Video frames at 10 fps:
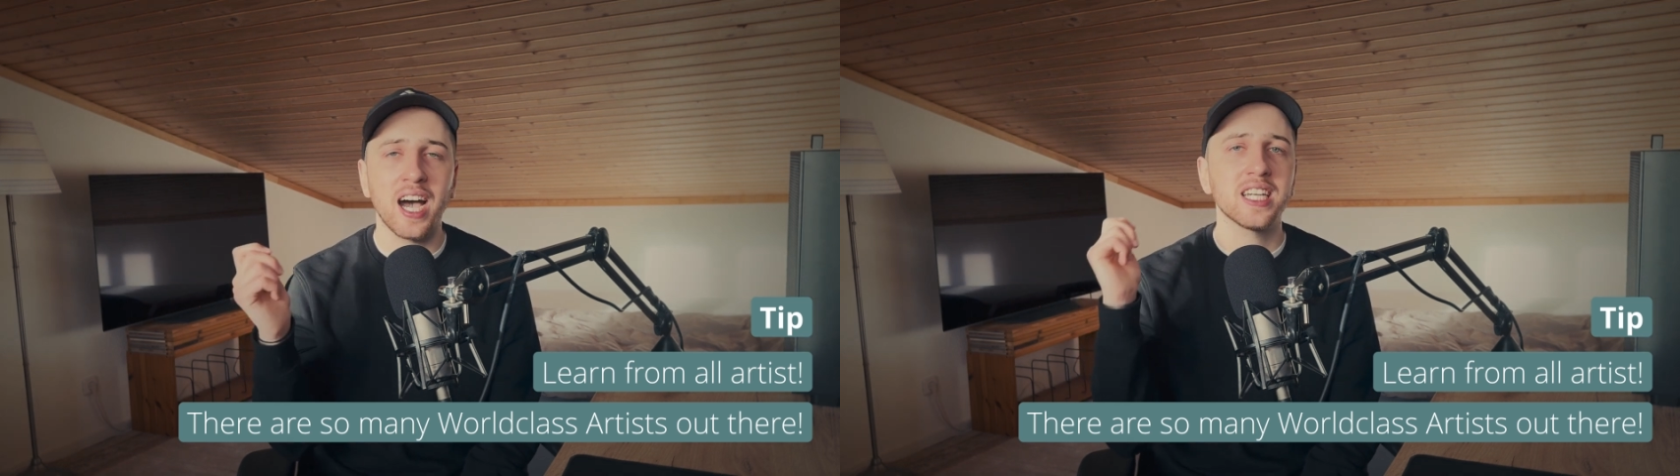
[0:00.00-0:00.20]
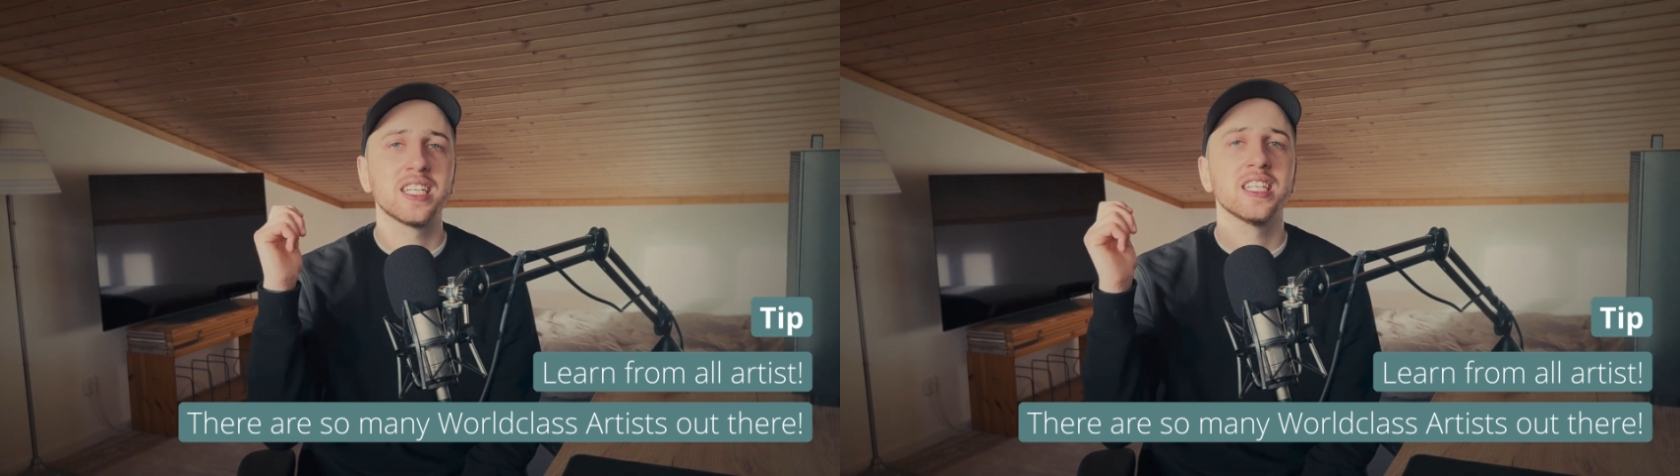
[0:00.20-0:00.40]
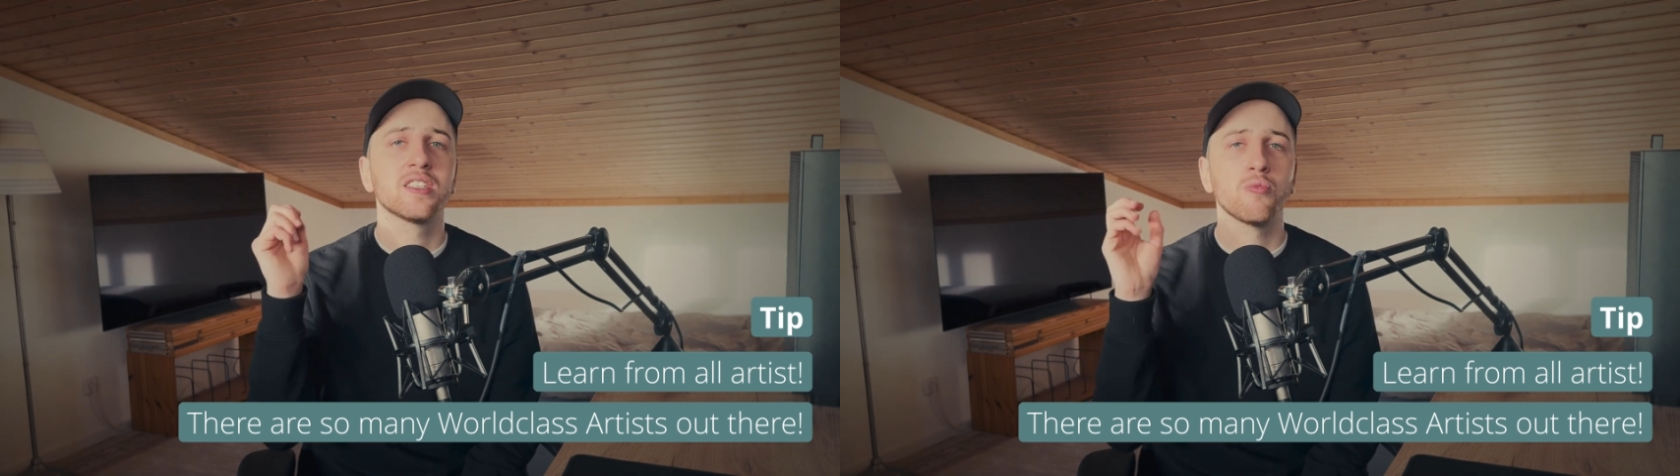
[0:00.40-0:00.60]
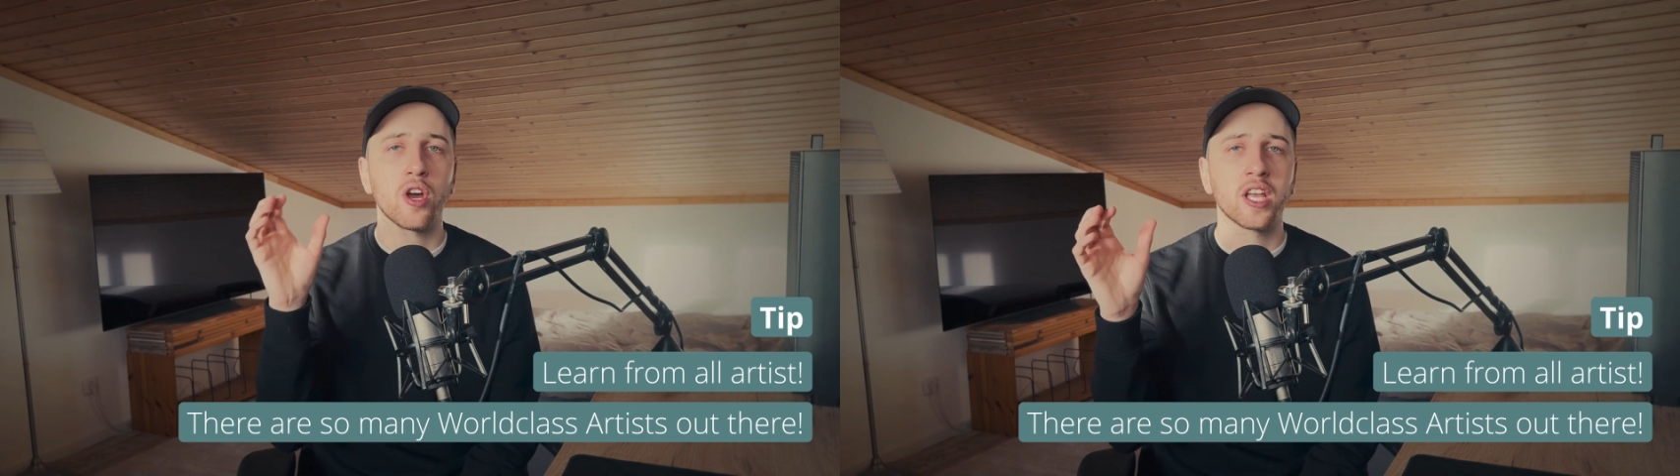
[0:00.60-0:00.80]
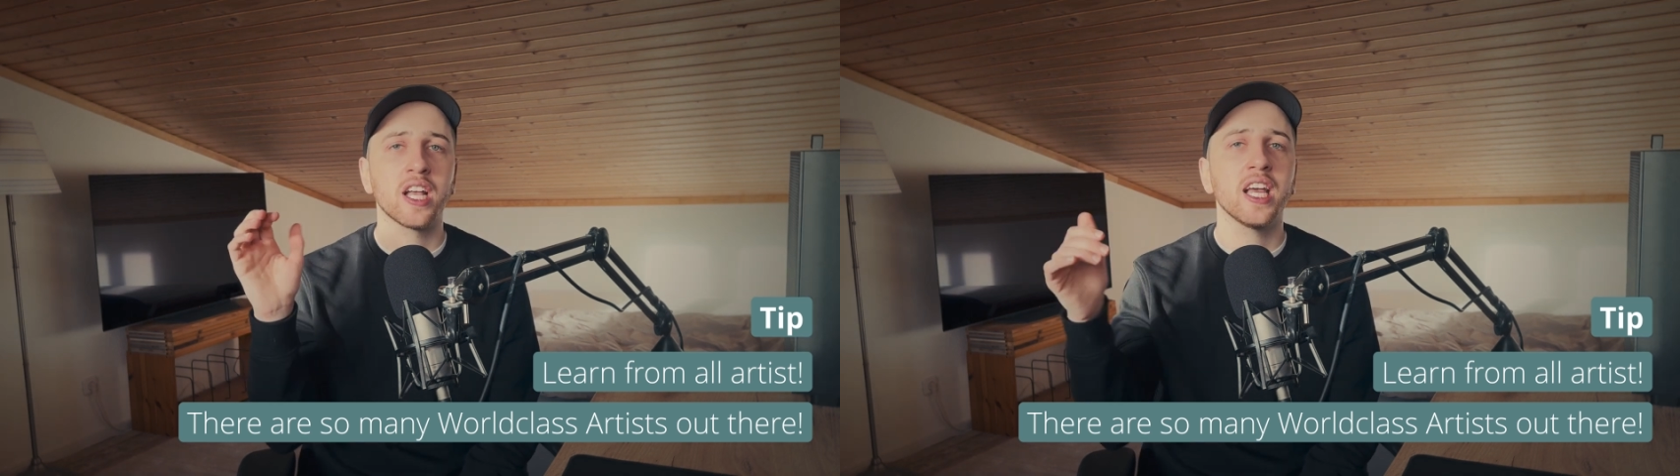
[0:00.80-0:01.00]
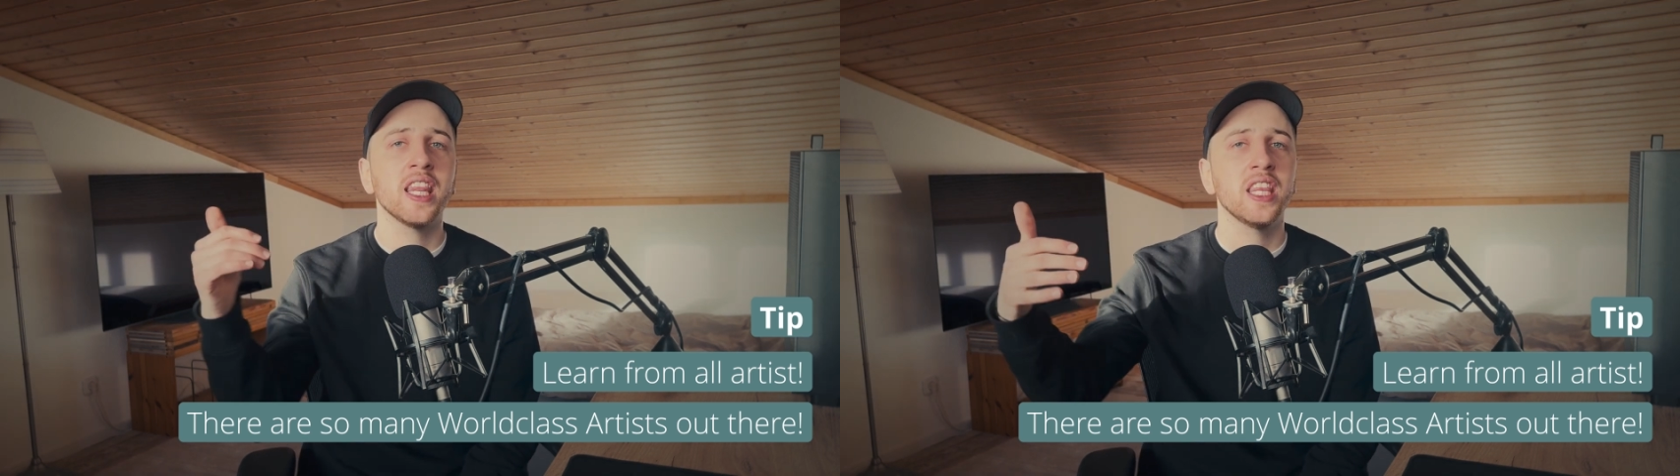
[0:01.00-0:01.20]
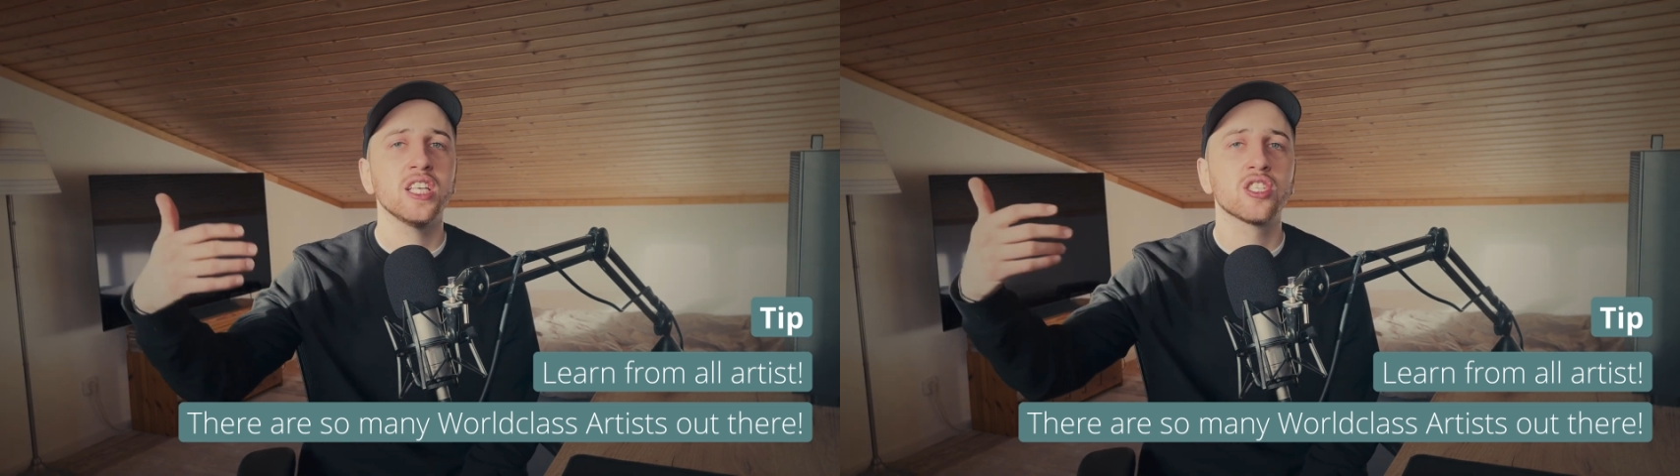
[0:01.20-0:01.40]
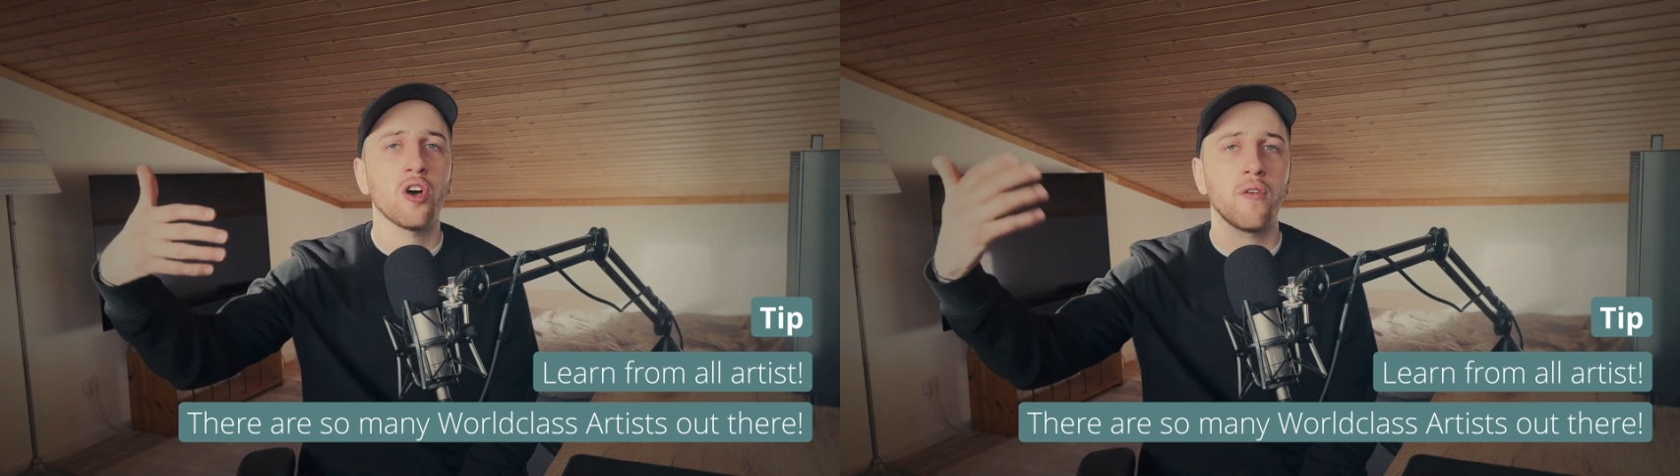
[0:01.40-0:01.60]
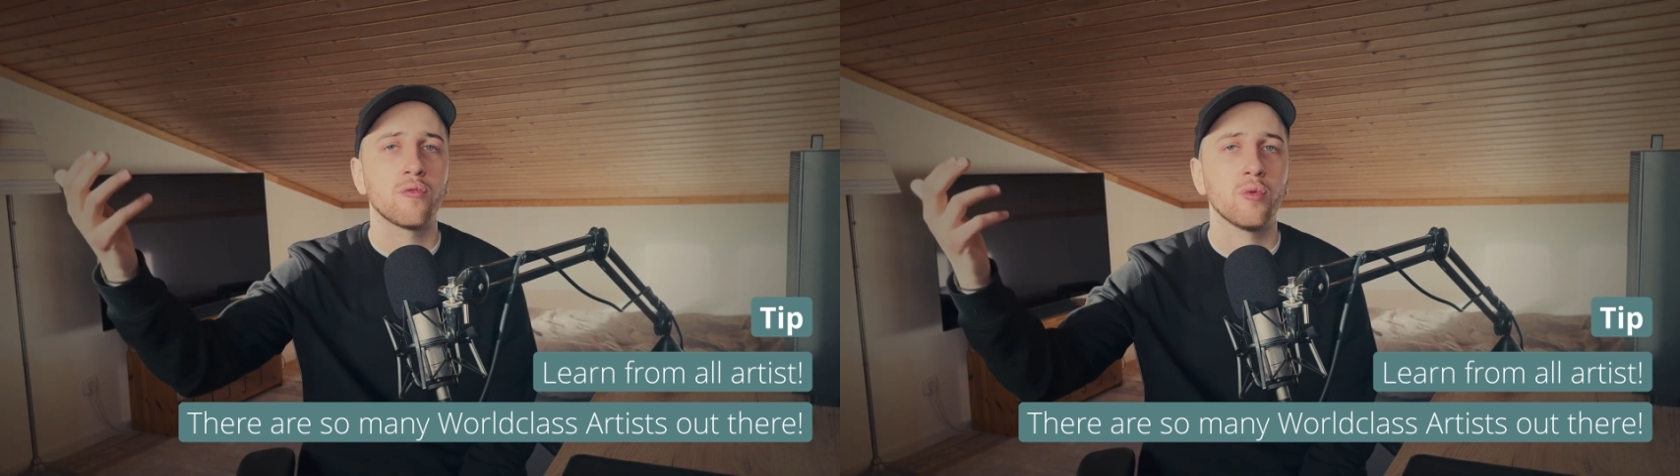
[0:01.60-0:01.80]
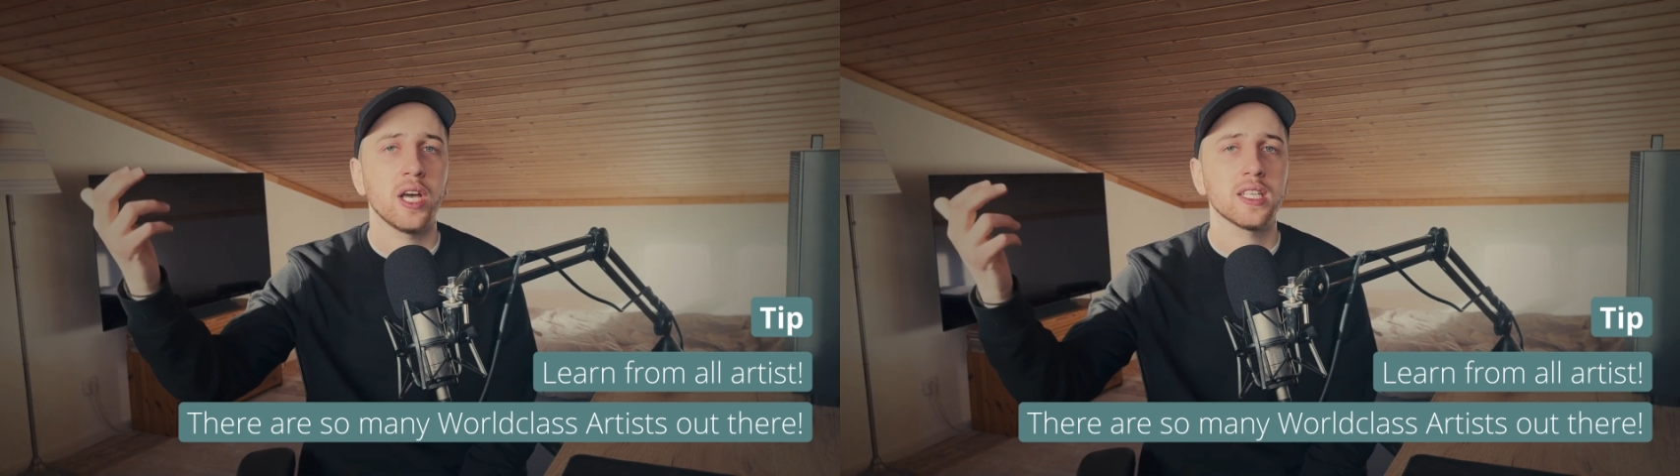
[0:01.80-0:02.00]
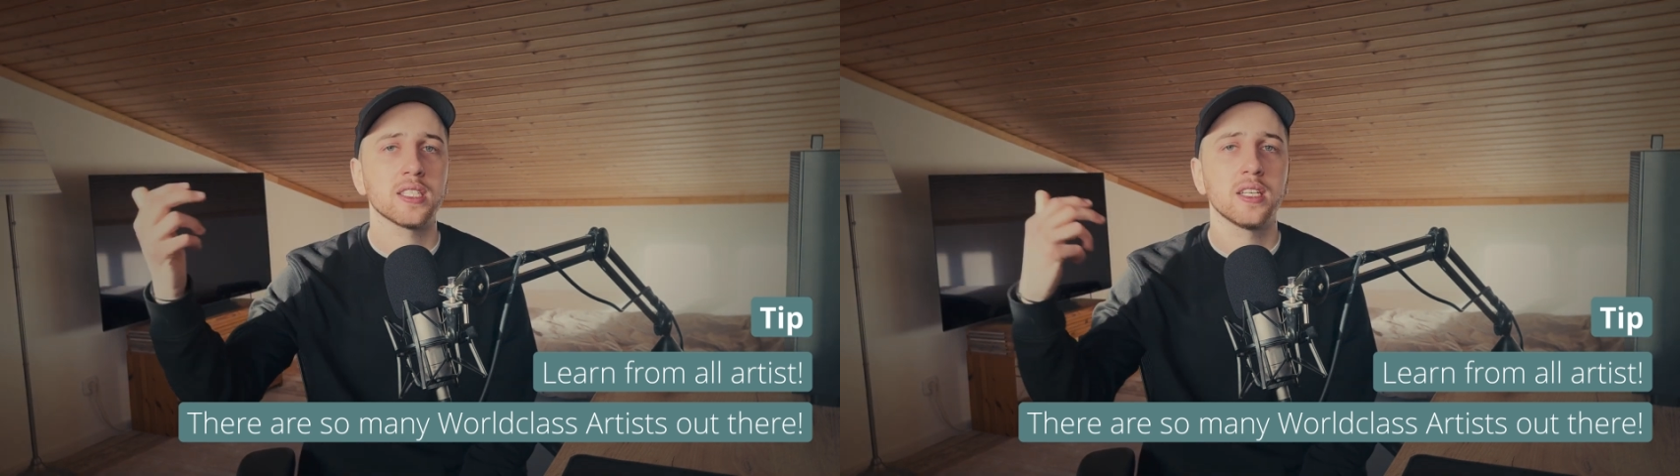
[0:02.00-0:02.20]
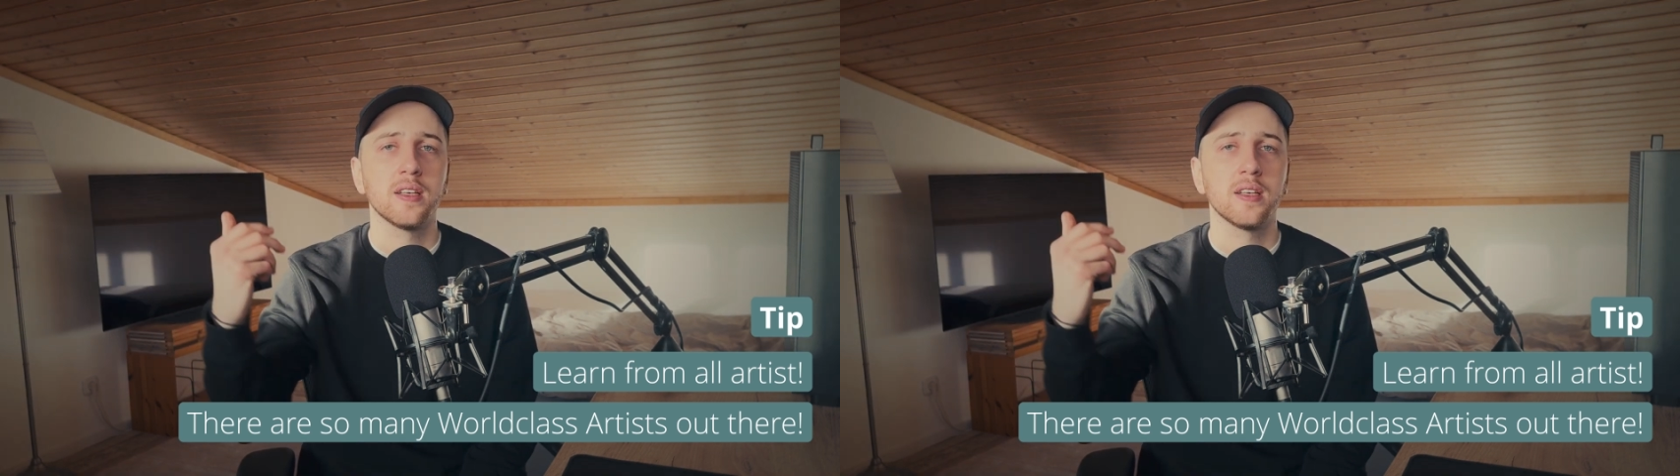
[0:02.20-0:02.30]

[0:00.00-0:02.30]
artists working in these softwares.